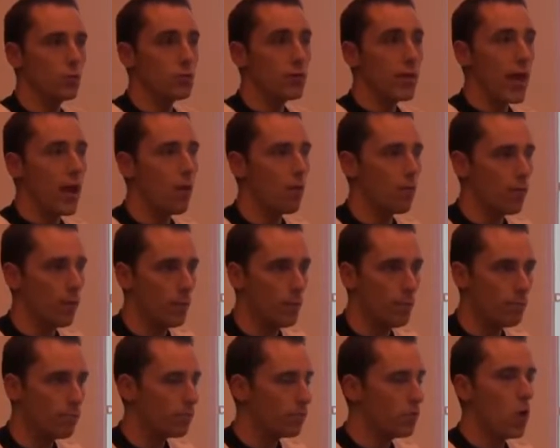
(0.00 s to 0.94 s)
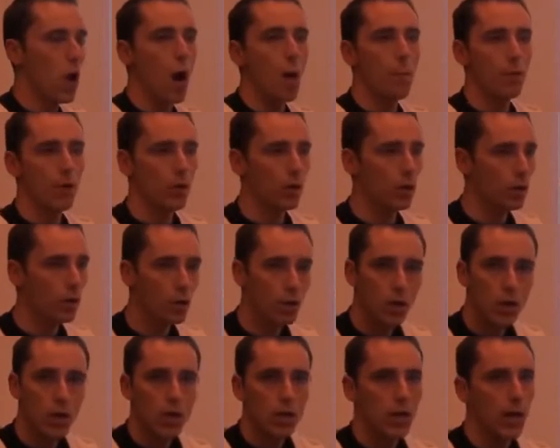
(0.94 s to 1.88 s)
can do is count them. Nominal,
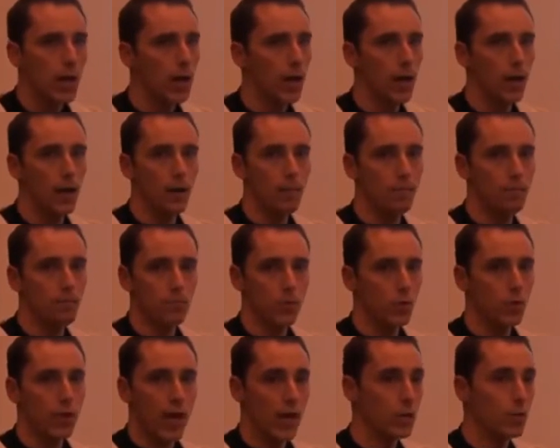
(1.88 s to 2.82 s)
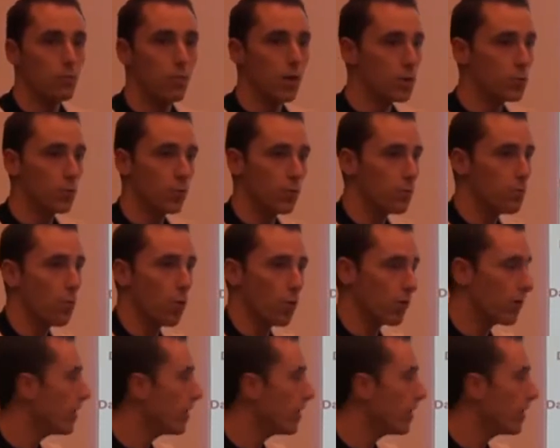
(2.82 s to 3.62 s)
you can't do much with